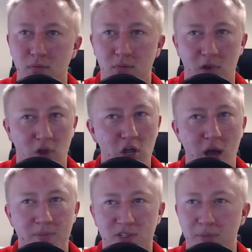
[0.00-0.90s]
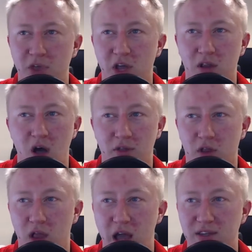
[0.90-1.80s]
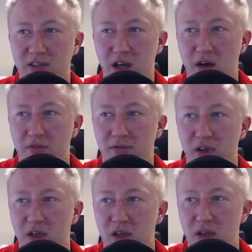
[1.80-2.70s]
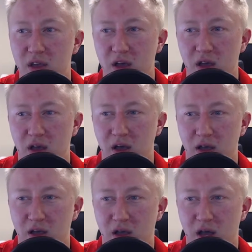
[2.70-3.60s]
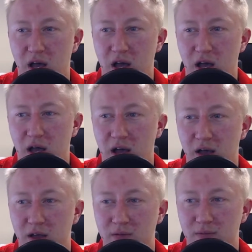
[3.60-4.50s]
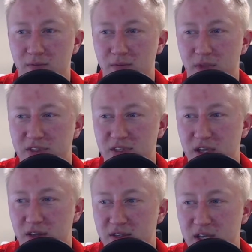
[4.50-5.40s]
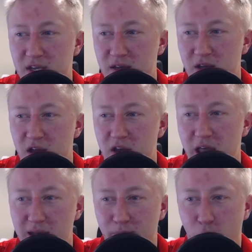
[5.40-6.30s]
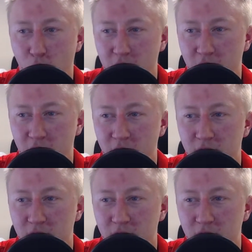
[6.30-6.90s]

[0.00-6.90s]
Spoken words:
look up something along the lines of, let's see, Nate Boyer,